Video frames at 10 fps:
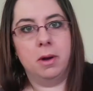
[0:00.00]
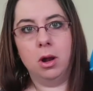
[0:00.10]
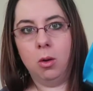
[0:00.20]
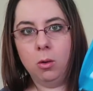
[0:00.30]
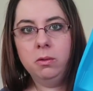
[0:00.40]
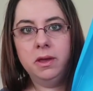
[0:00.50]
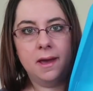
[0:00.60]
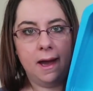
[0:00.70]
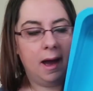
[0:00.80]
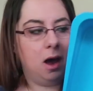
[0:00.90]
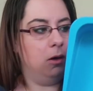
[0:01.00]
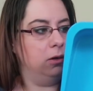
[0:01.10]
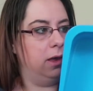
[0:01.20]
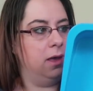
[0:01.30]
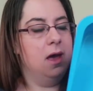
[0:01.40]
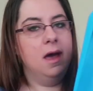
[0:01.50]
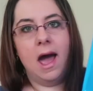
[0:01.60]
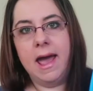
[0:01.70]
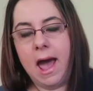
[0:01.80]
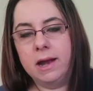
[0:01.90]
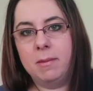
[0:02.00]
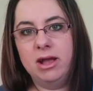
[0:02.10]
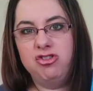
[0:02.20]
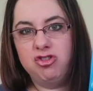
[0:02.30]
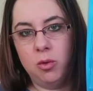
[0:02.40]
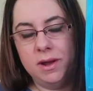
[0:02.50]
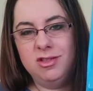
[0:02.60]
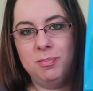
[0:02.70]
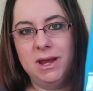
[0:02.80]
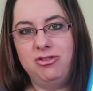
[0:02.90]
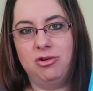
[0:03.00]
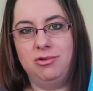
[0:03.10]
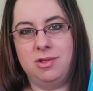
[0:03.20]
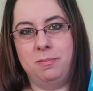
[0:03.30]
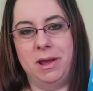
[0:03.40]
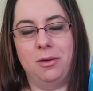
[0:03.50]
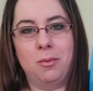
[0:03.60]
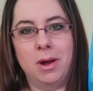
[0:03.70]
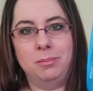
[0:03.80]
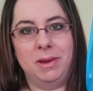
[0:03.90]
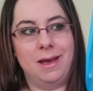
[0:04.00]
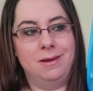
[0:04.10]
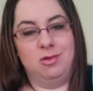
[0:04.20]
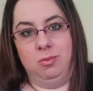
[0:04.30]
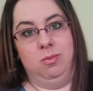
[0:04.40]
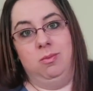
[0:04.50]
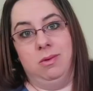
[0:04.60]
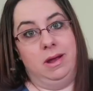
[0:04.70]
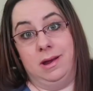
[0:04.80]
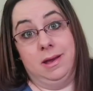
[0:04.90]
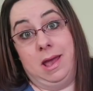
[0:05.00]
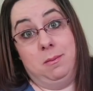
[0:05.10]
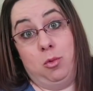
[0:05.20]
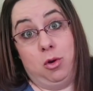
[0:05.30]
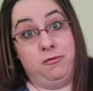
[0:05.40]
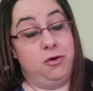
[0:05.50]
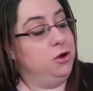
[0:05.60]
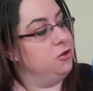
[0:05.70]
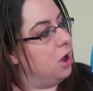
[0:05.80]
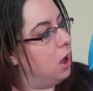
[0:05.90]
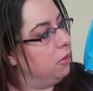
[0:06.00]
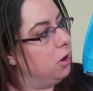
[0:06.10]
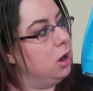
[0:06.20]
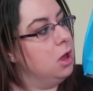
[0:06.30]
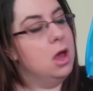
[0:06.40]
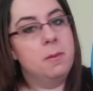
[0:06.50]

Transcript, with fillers: But holy cow, like, I had my choice, but I chose the bigger one because why not get more for your dollar?